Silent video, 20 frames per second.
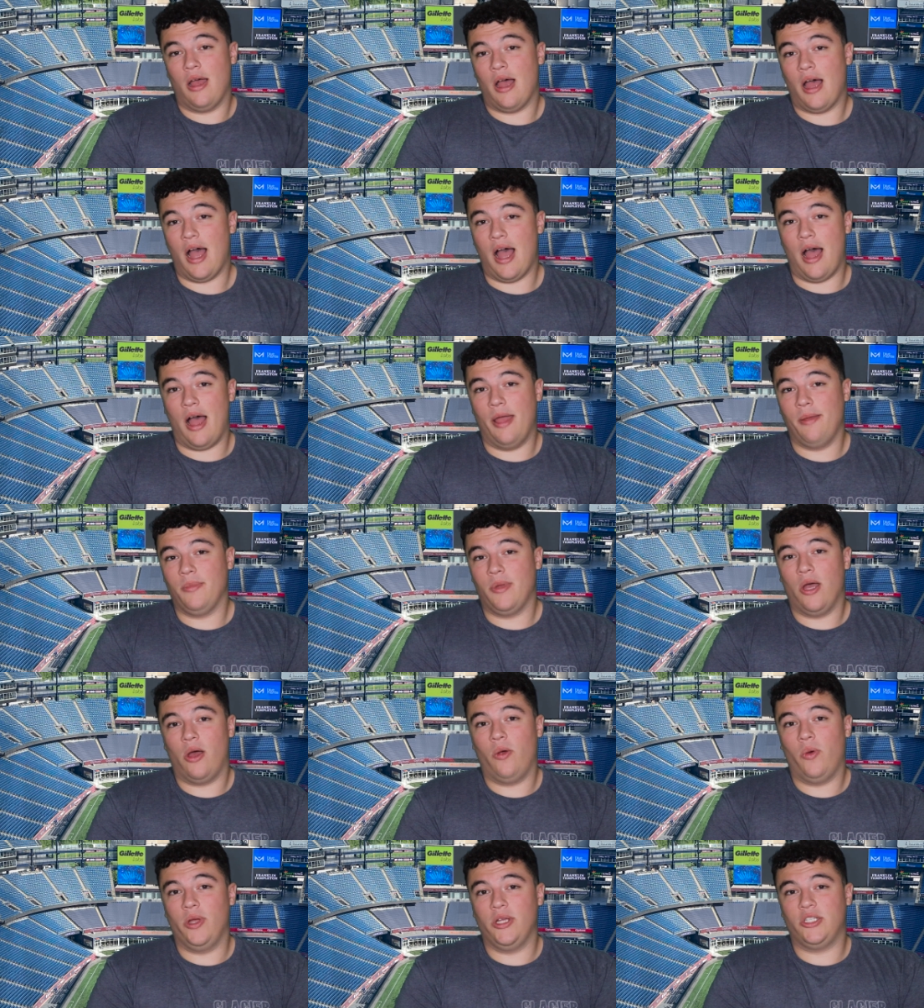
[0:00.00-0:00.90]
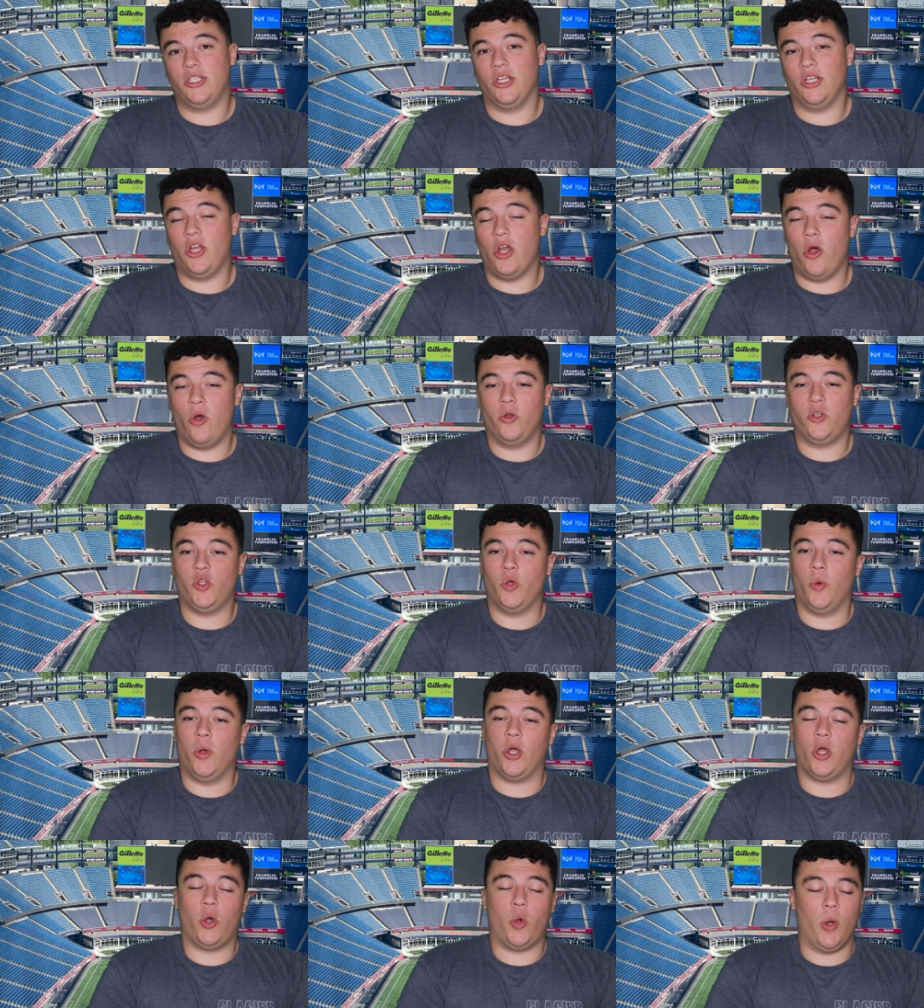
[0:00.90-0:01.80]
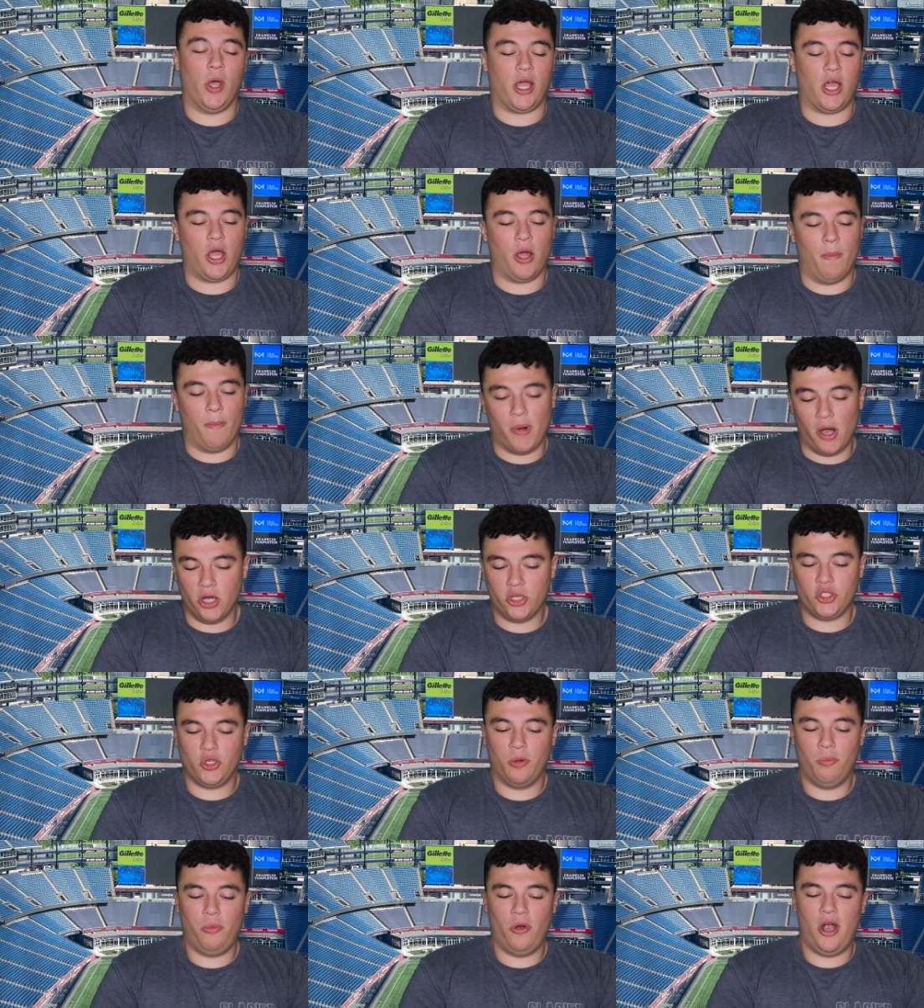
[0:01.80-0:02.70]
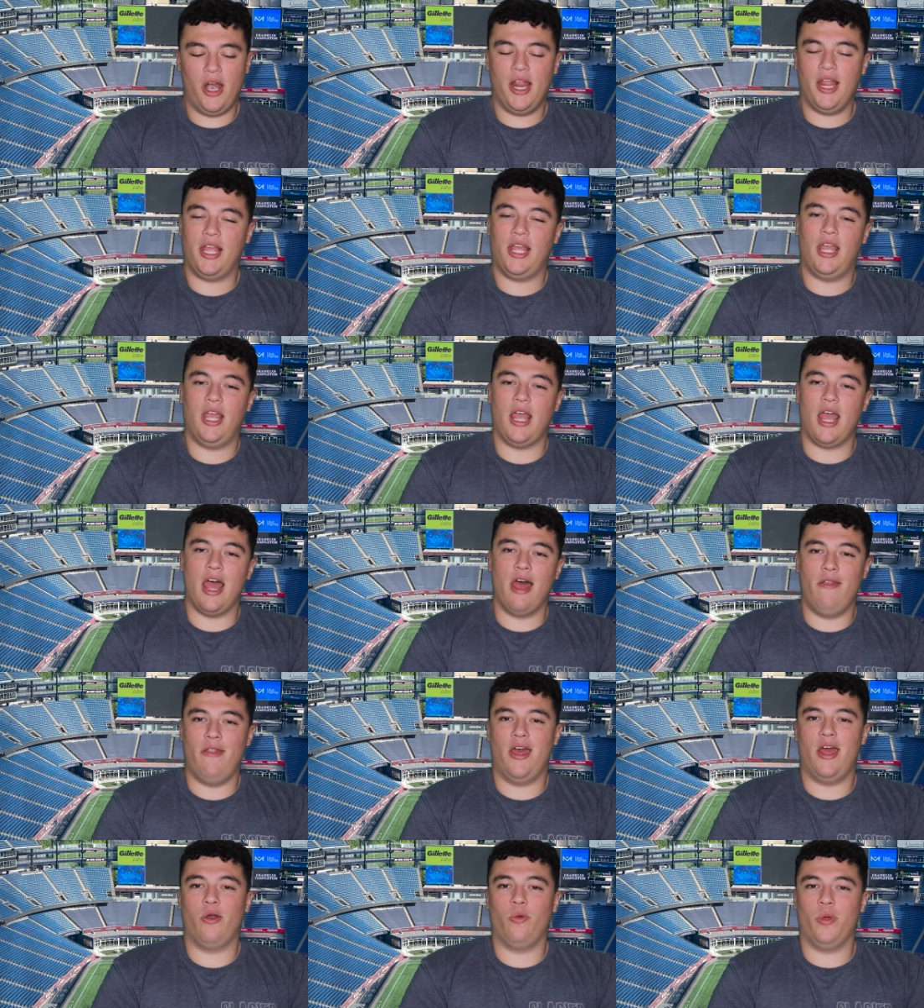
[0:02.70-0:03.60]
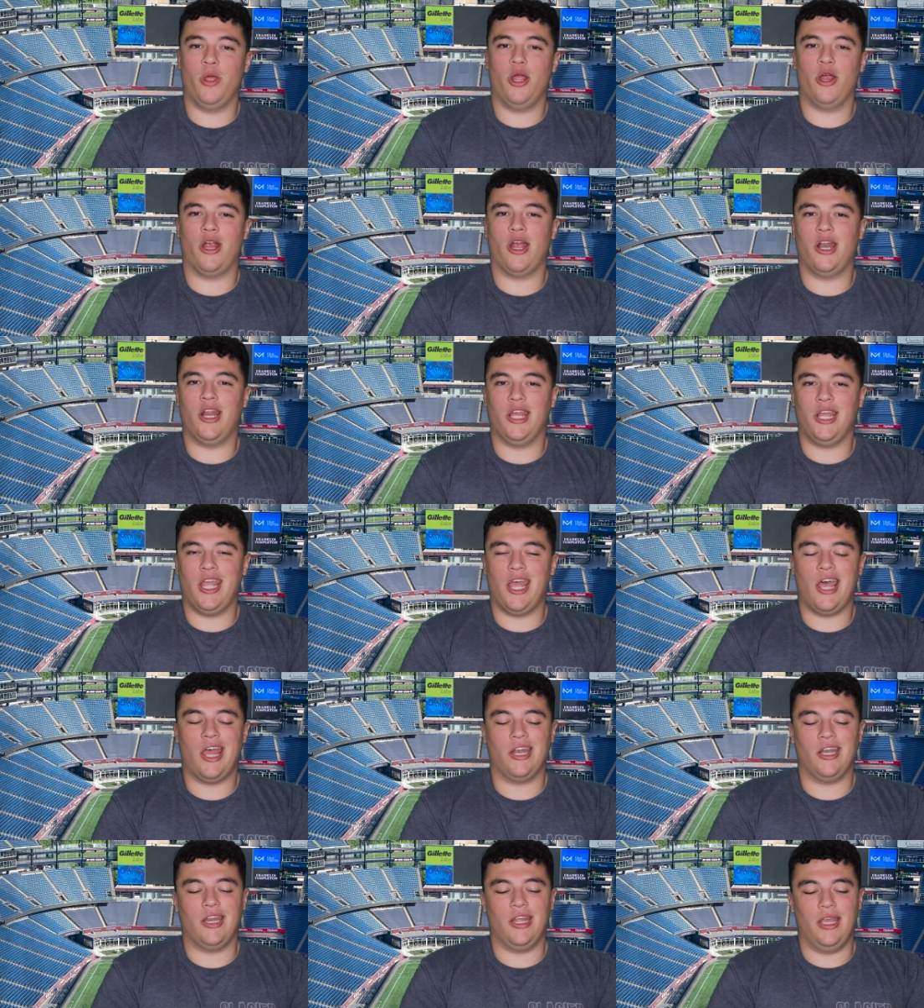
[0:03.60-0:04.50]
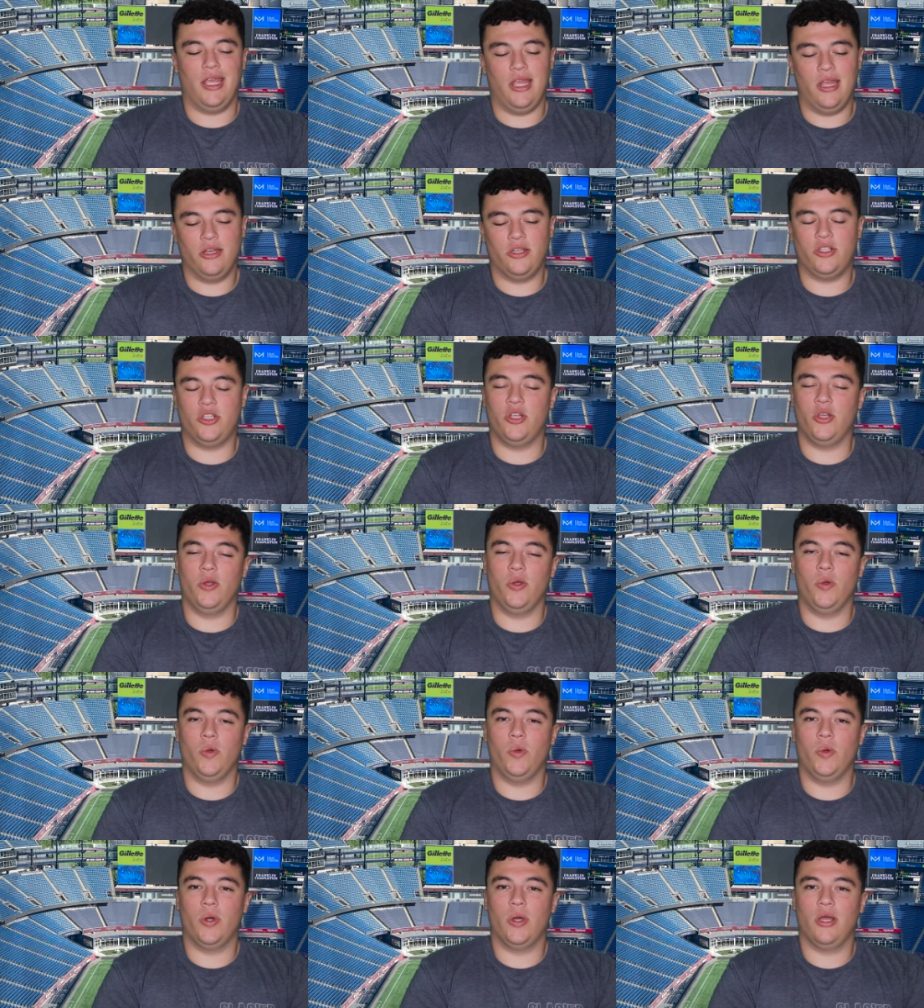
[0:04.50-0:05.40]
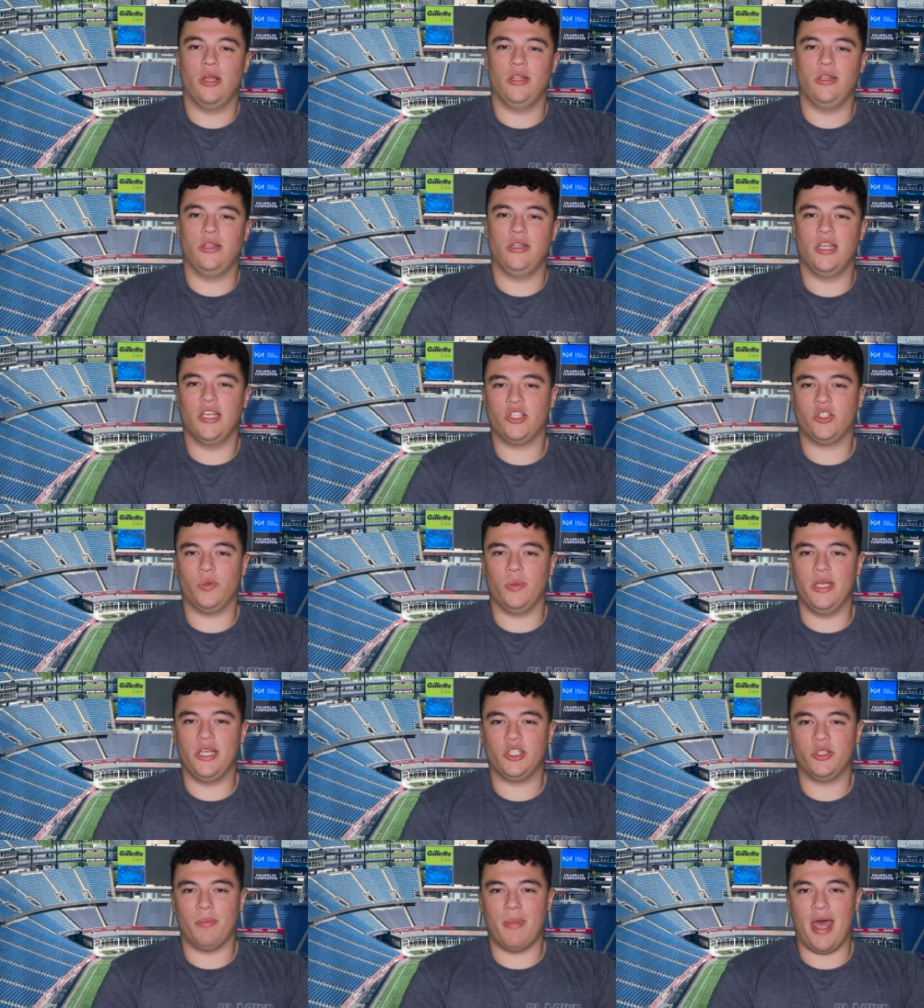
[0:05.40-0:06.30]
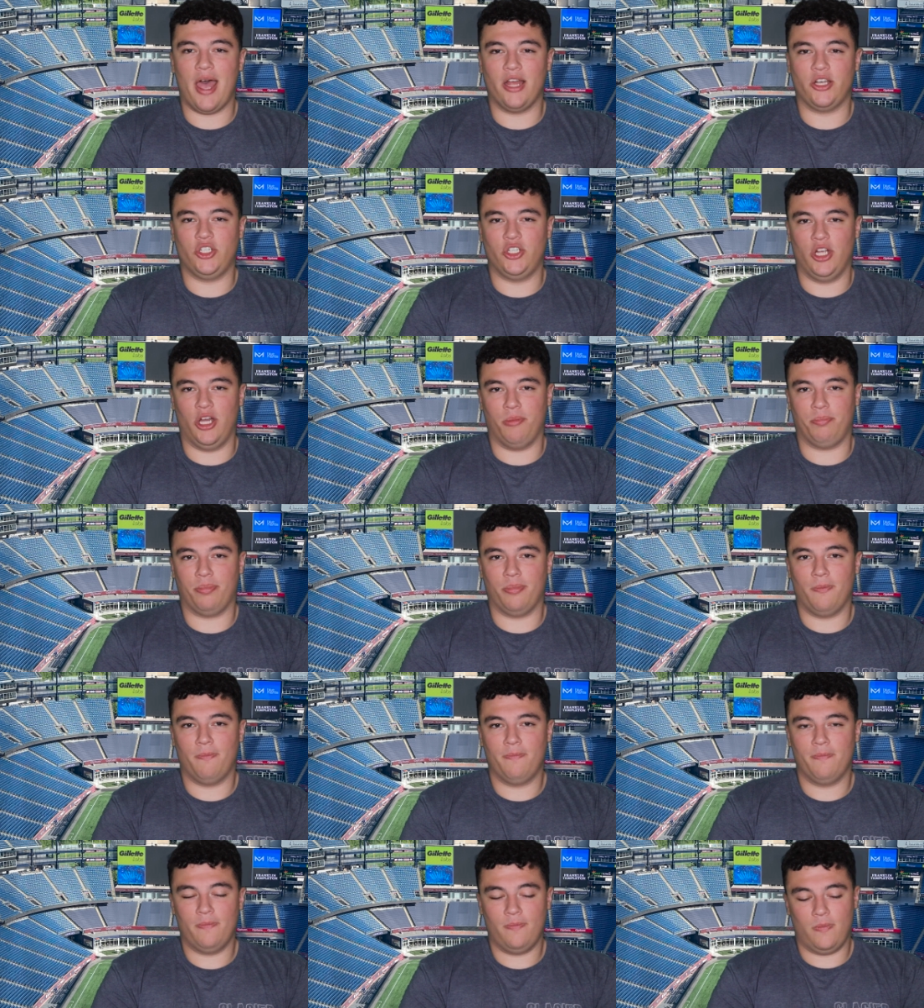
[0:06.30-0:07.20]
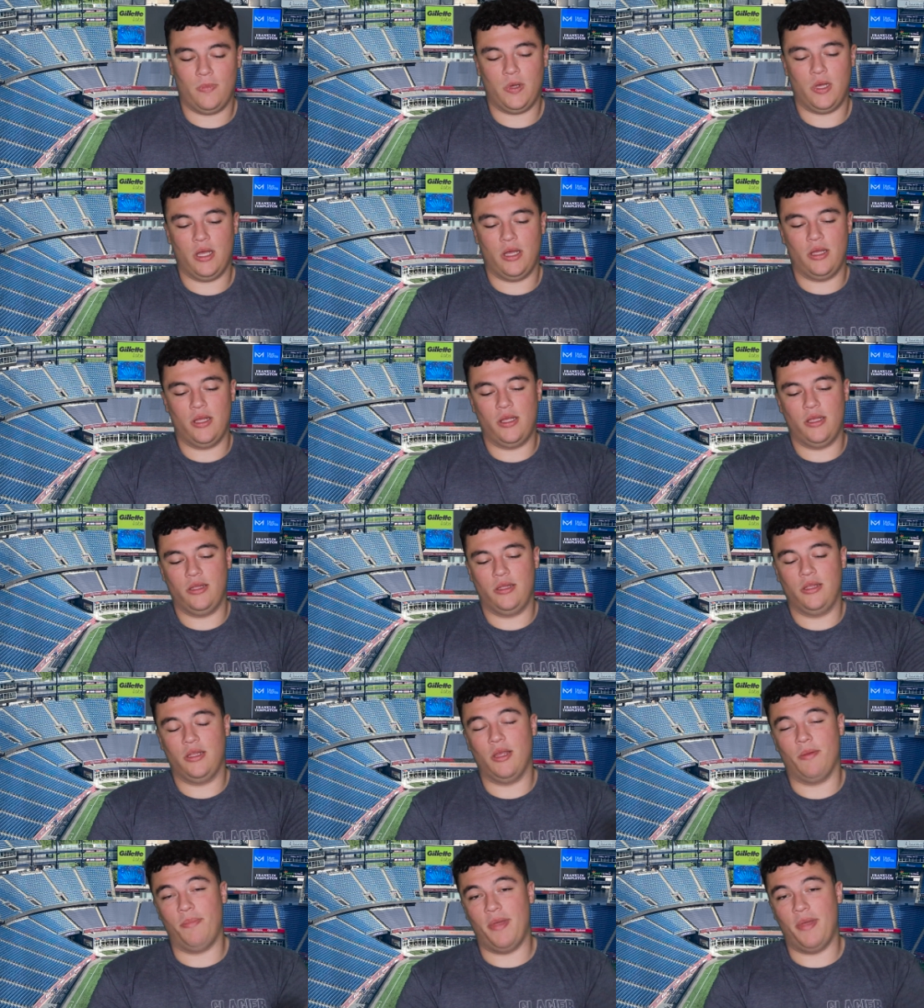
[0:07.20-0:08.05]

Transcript: I'm going to go to a quick commercial break, and then we are going to get into this week's matchup, the